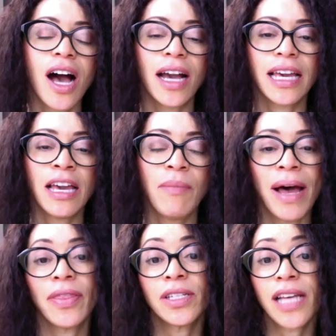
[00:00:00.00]
talking
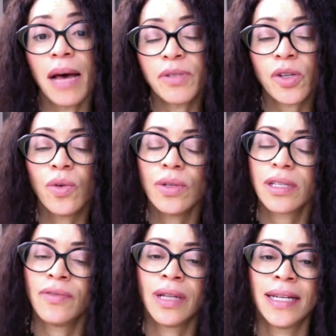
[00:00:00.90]
about the top schools
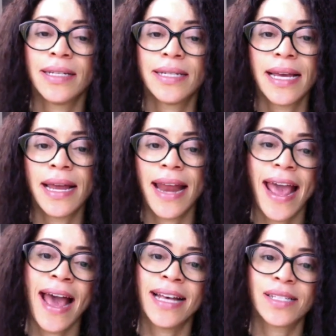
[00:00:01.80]
of London,
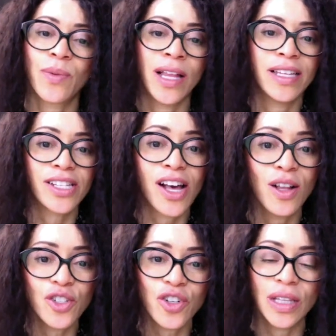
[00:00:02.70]
as well as
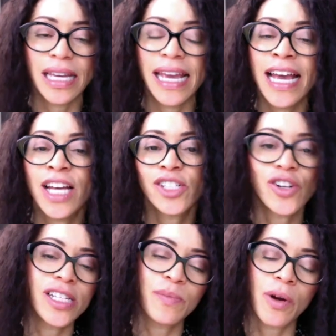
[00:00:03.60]
culturally,
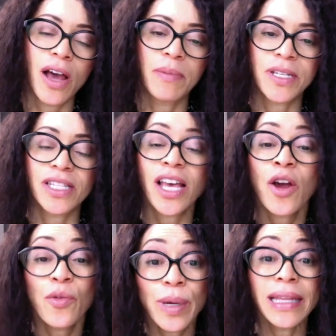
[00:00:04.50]
transport options,
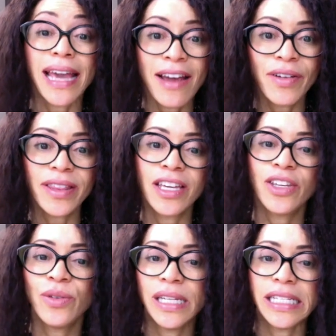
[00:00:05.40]
really everything
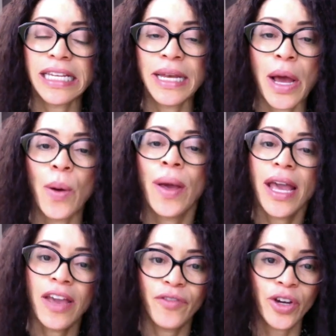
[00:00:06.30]
you need to know
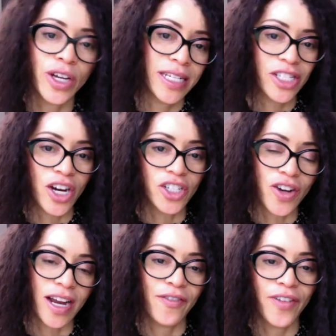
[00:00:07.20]
if you're going to start
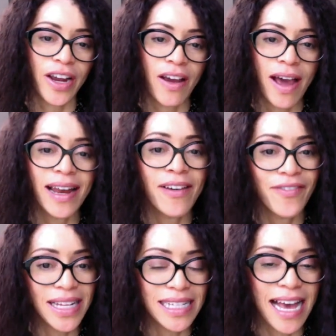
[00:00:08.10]
trying to figure out a
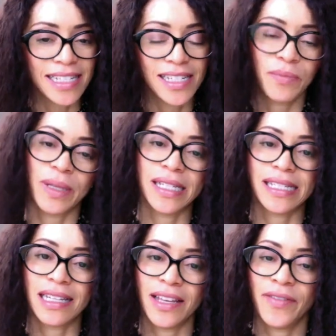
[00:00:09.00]
fantastic place
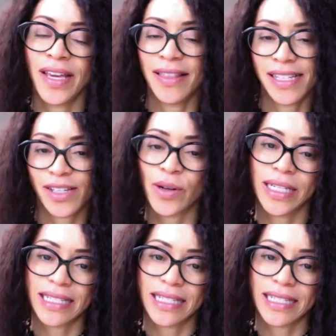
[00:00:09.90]
to live in this great